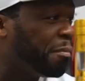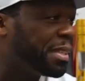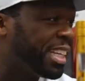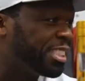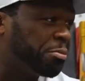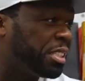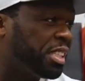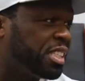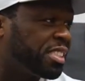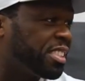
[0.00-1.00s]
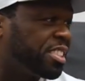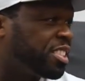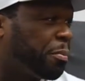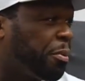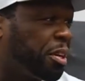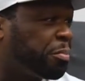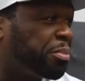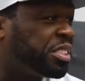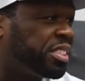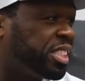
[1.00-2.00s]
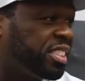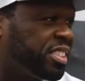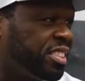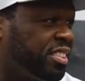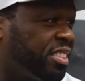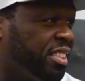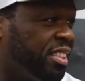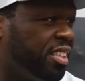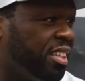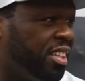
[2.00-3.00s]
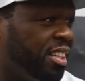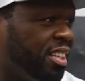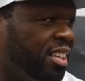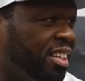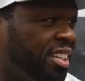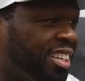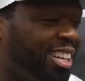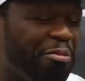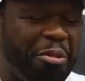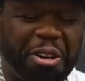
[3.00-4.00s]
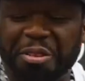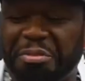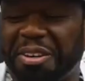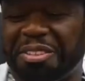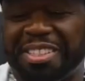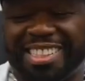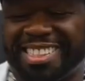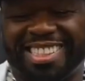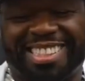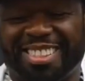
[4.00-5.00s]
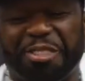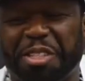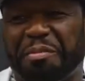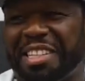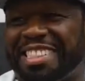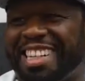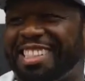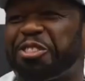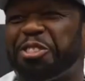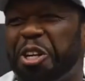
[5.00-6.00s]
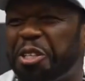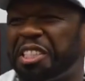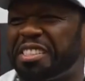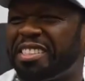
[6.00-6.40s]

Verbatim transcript: But that's what it is. It's just a part of presentation. Yeah. Come on, bro. You can see this. You don't need me to say this. You know this.